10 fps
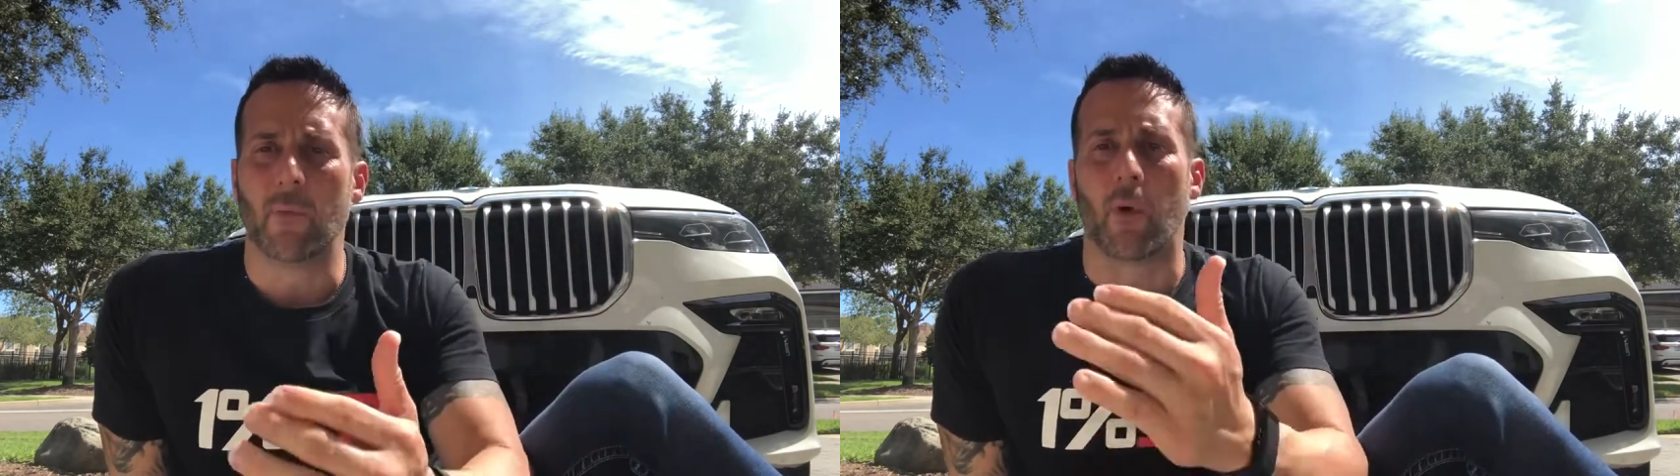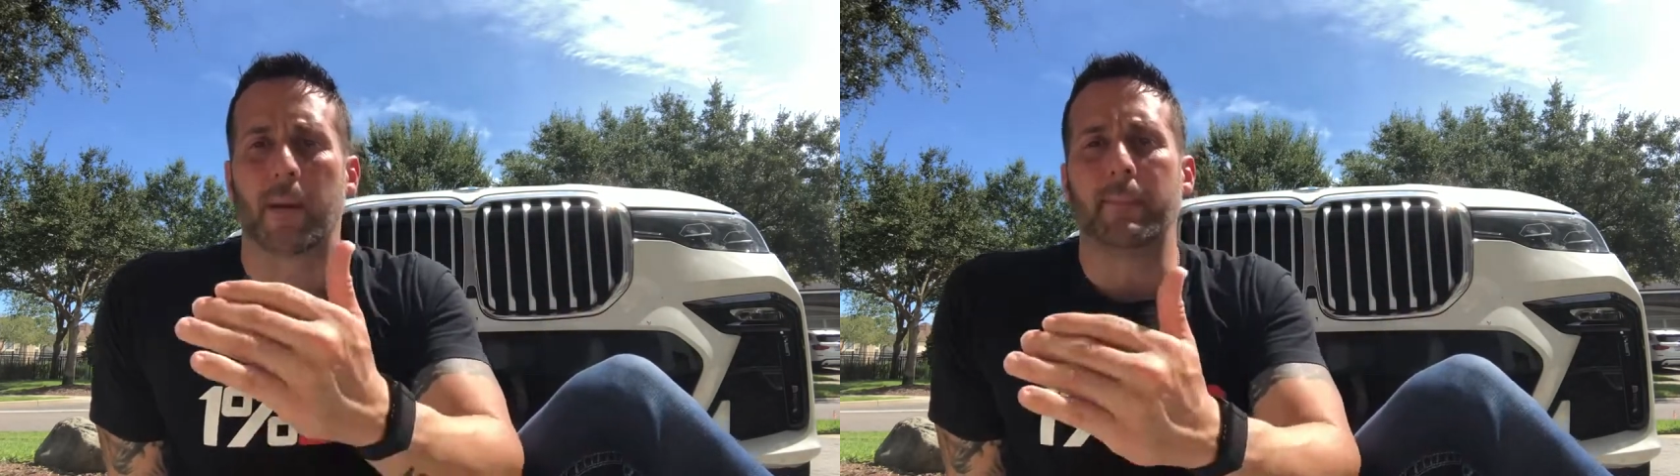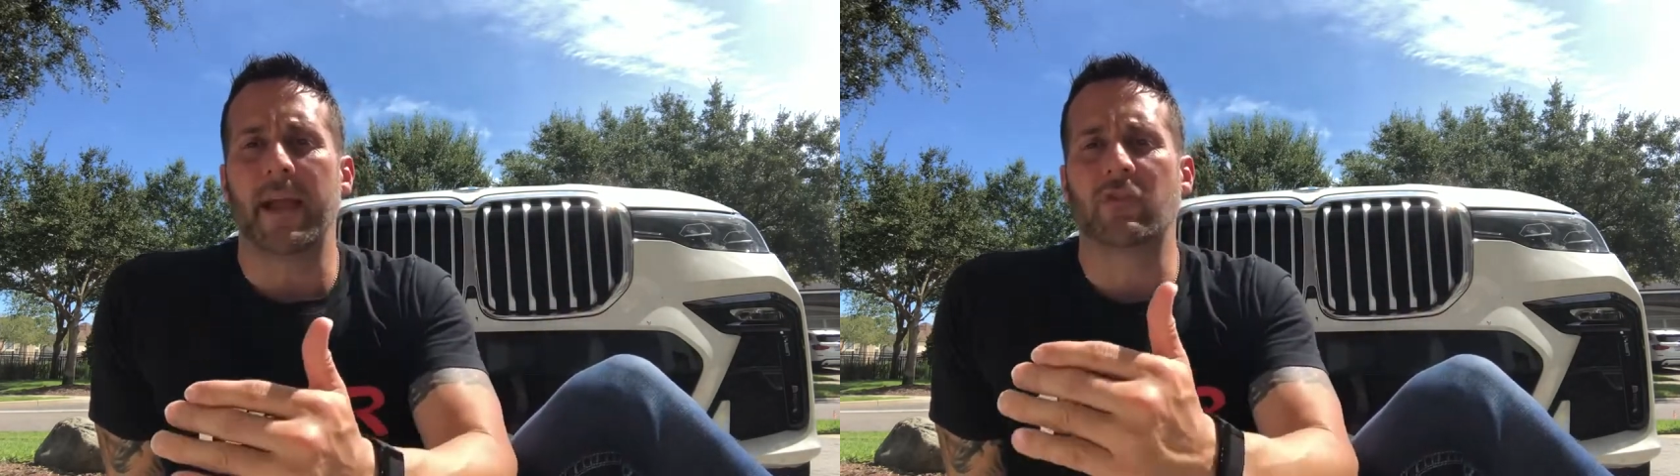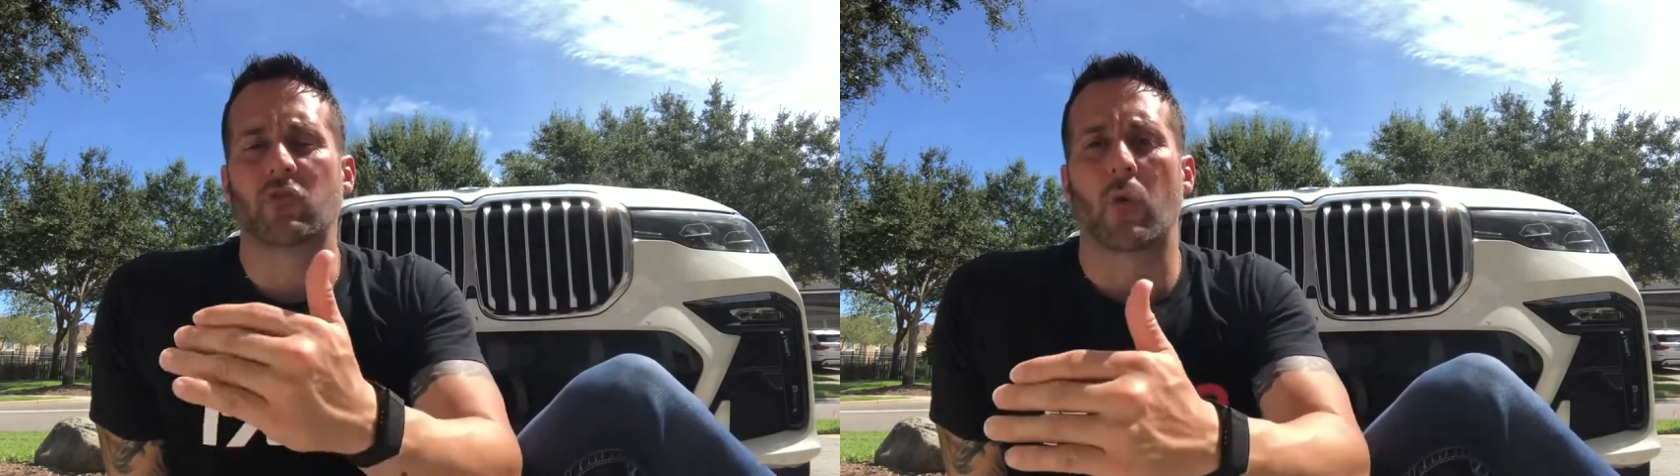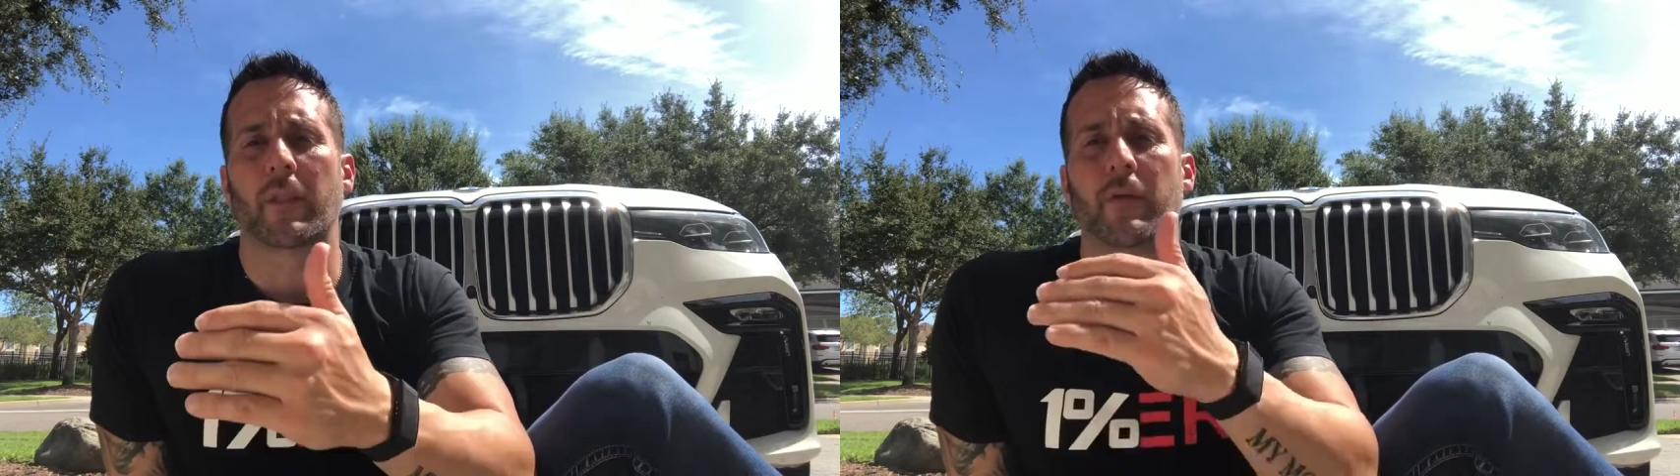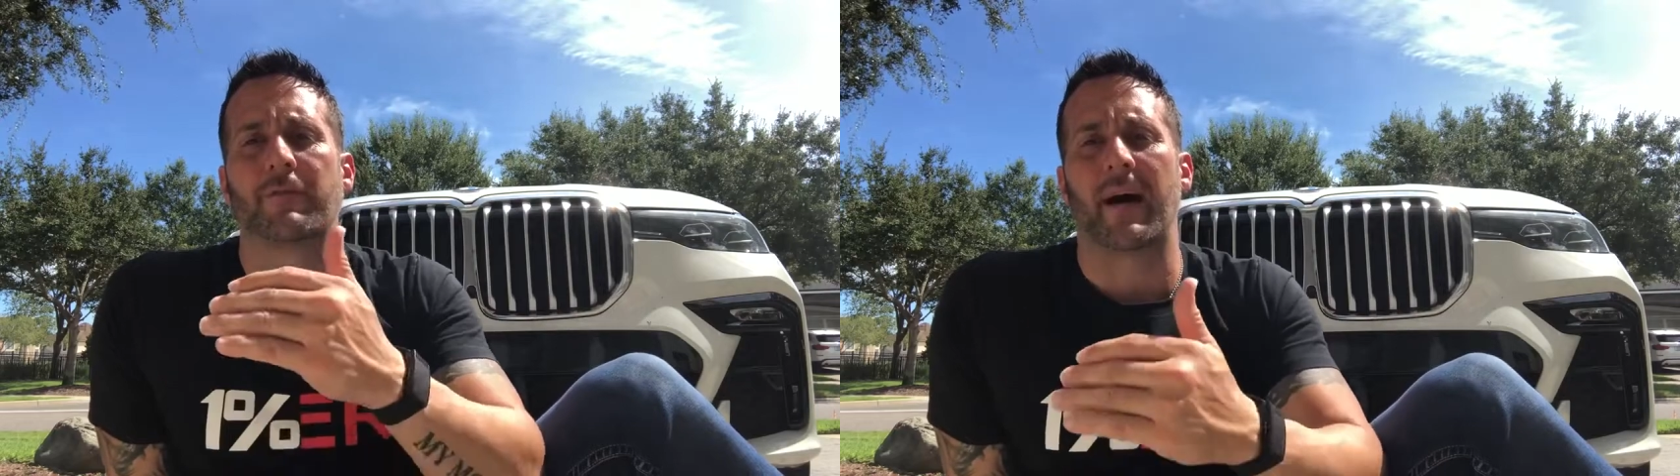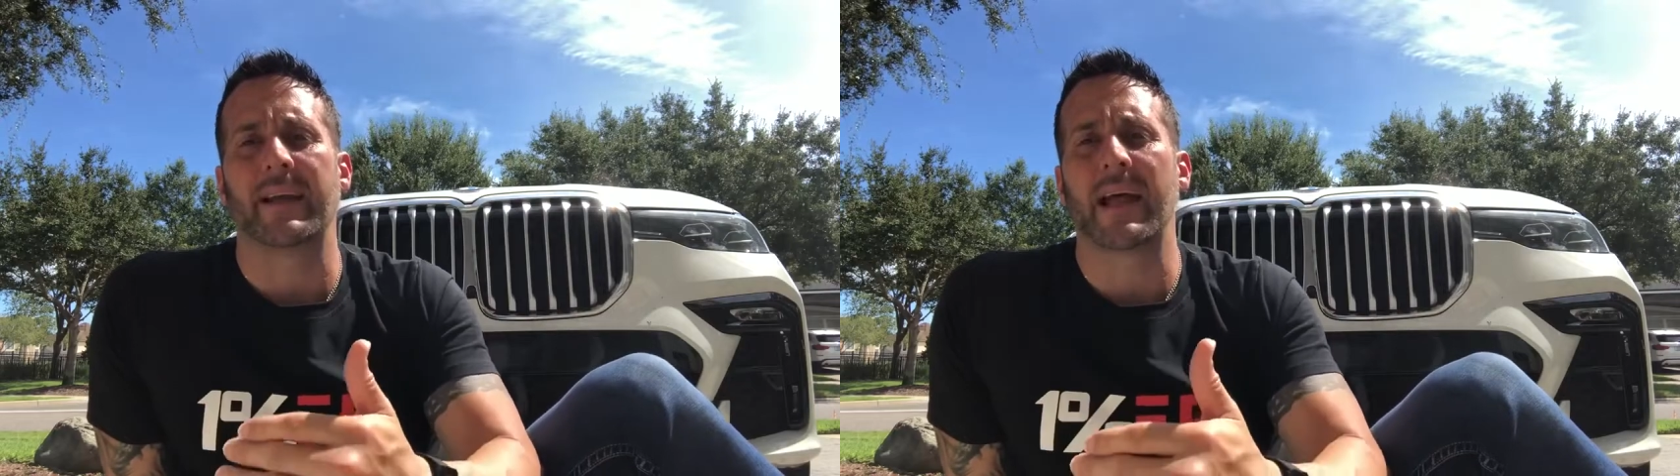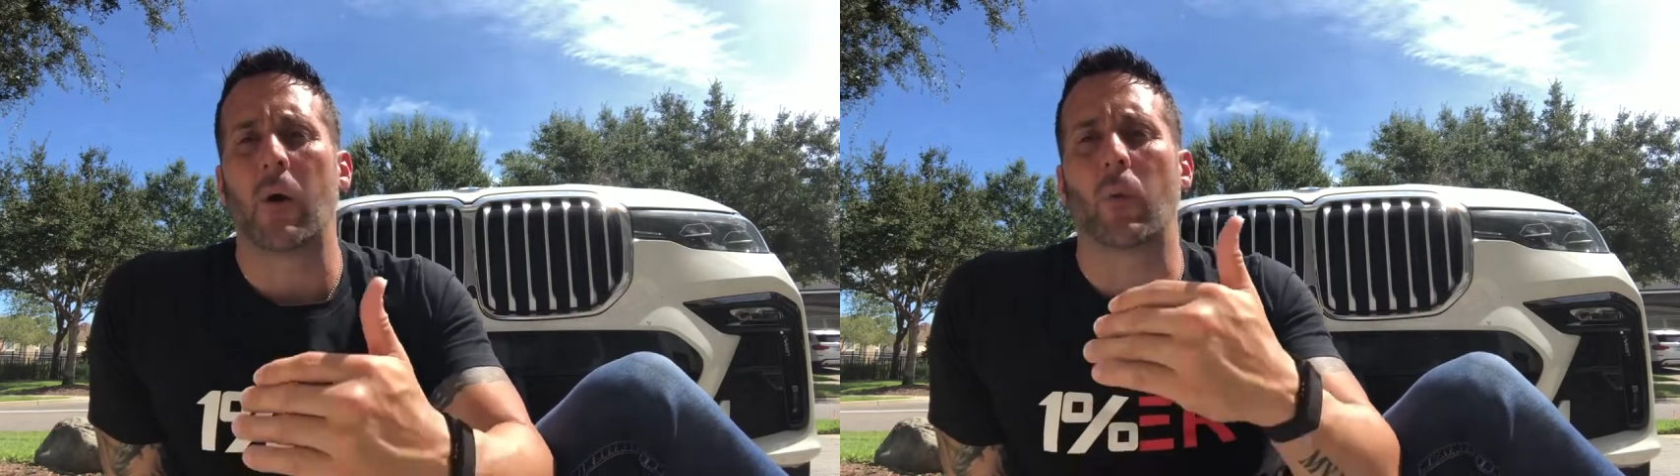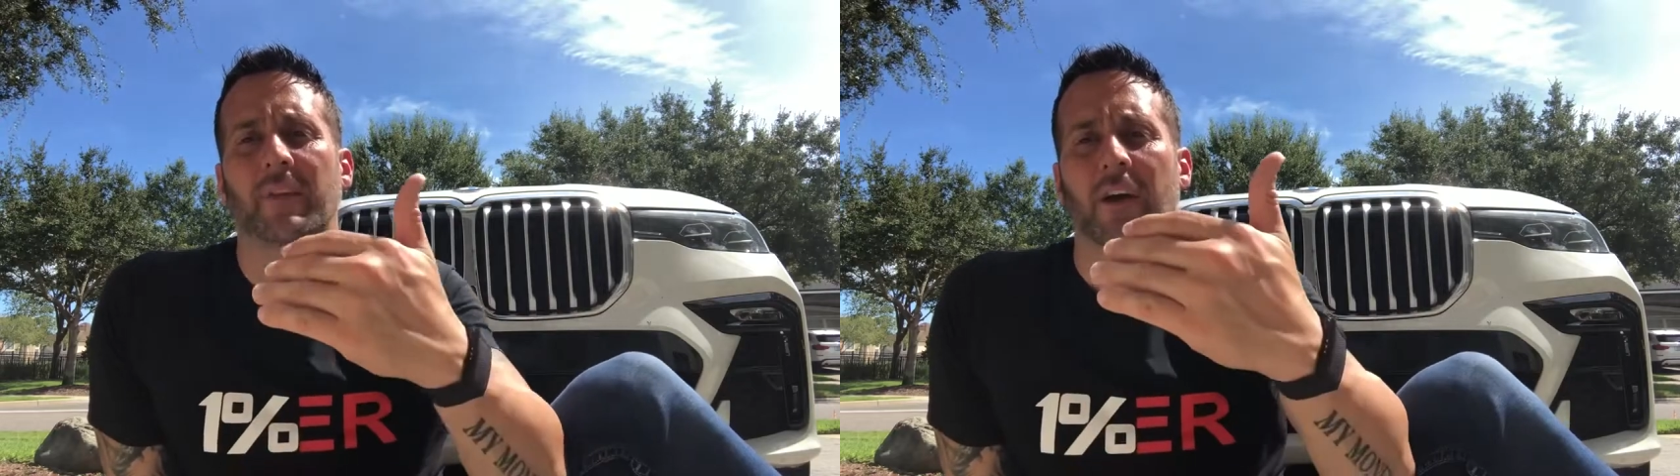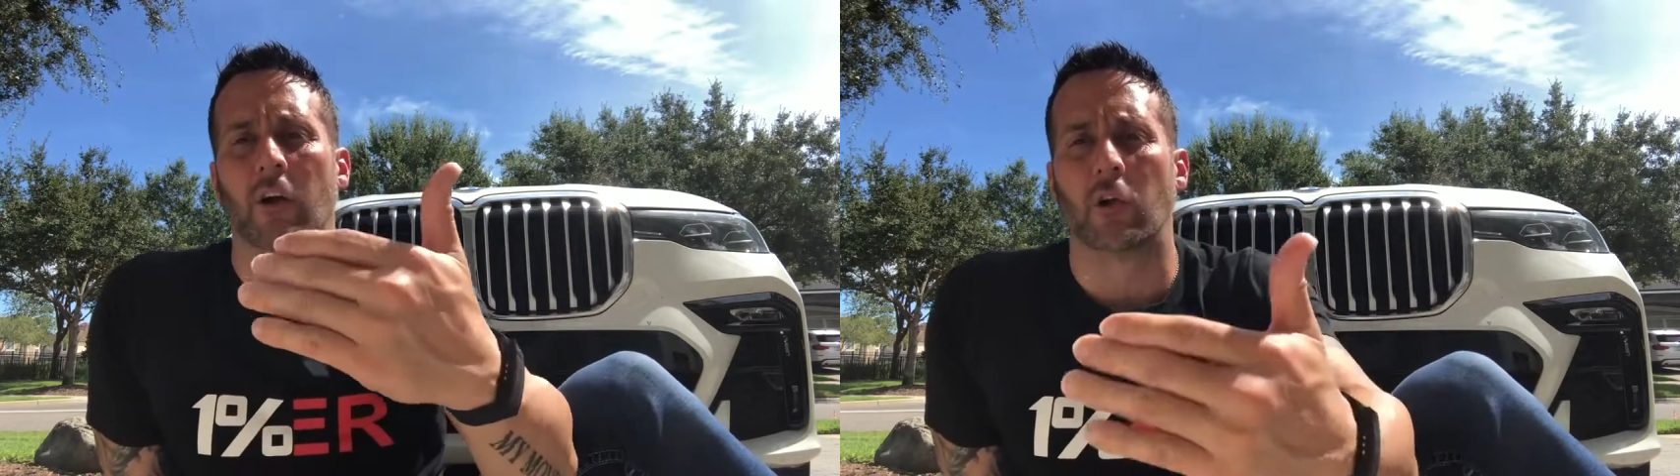want to make sure that you find out what
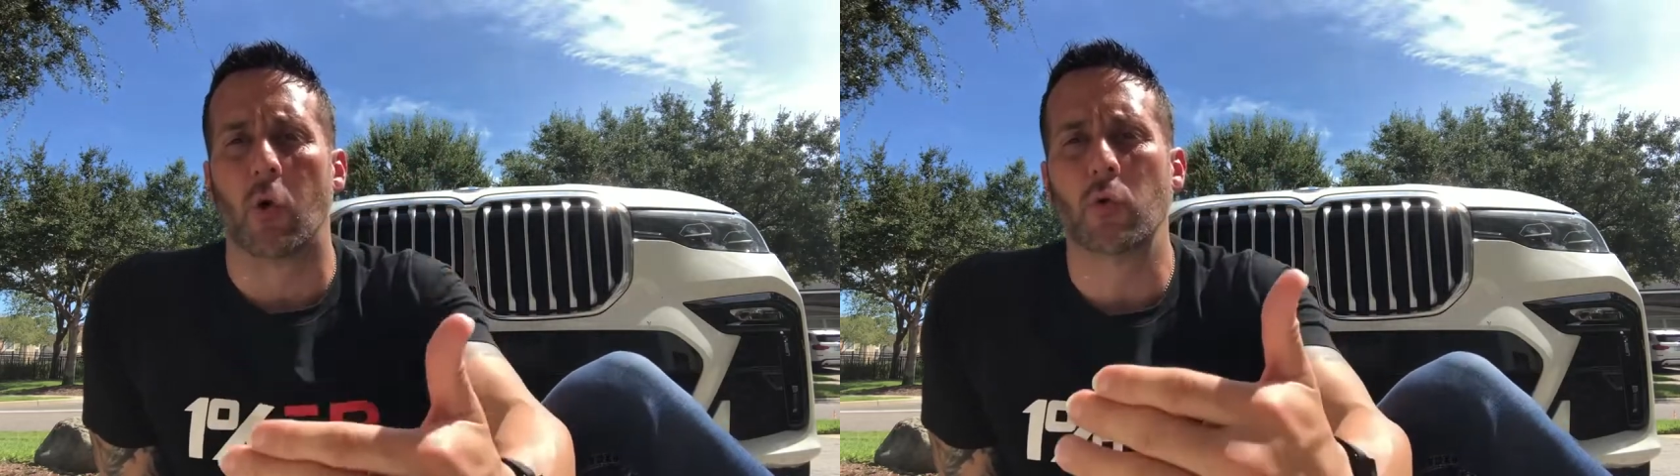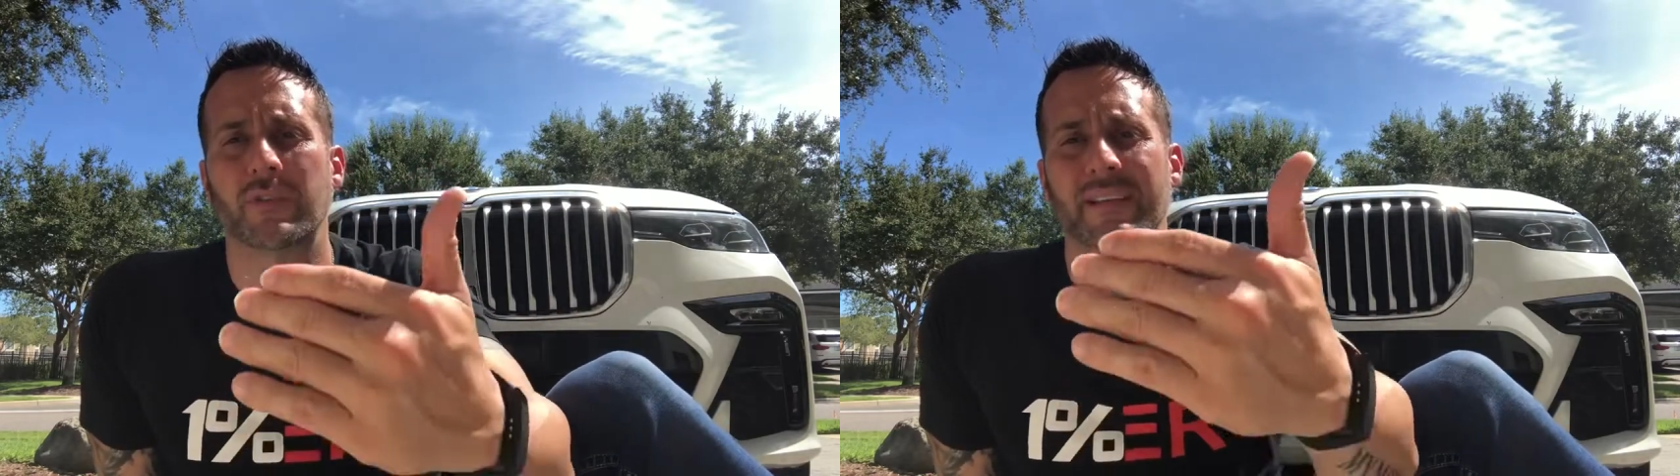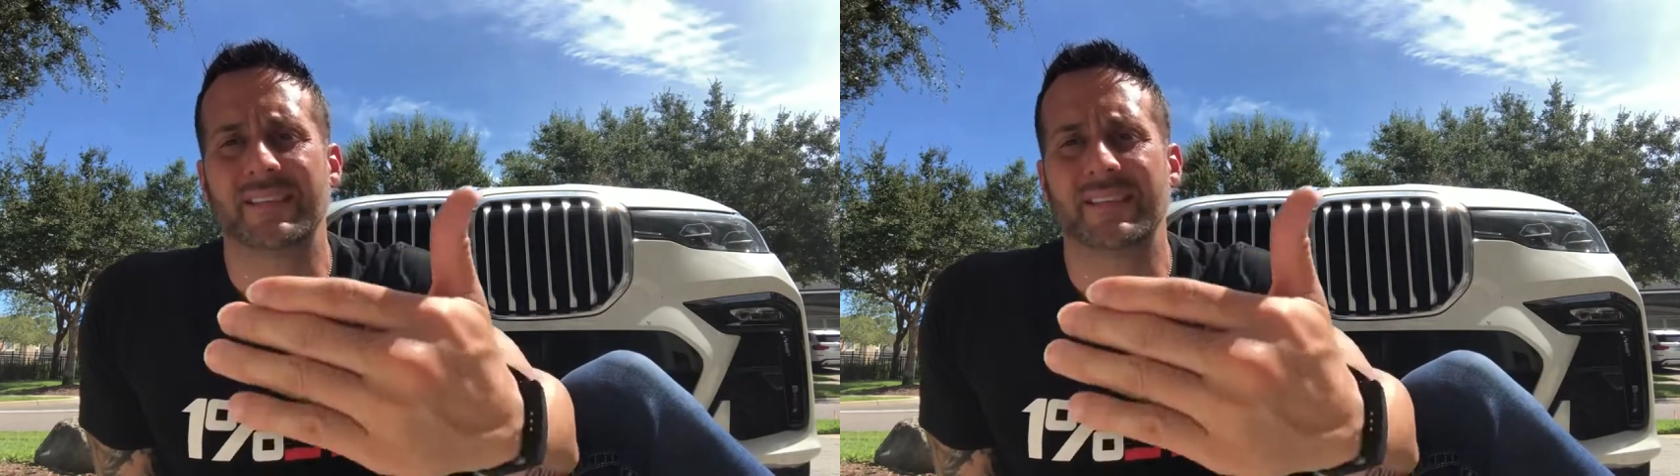the closing